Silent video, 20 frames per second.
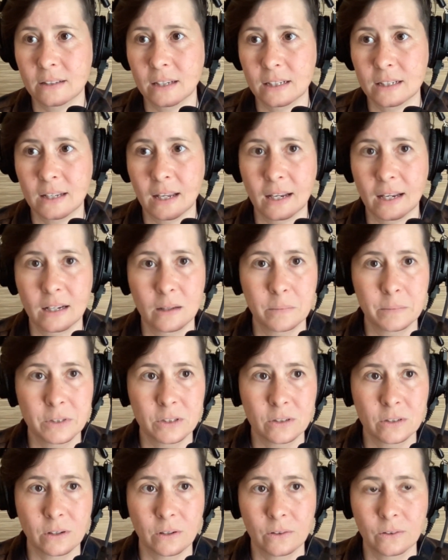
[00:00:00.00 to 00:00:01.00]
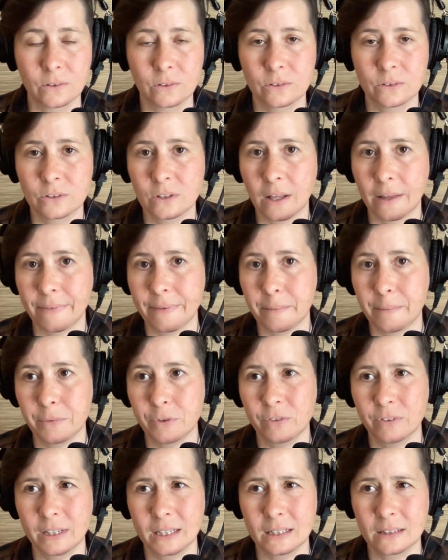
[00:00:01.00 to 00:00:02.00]
titanium stones, and then
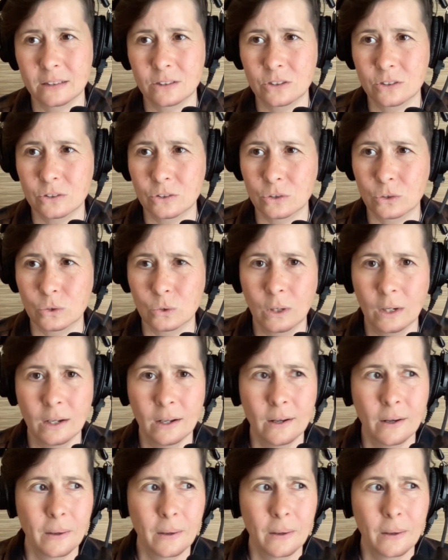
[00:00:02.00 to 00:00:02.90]
moving into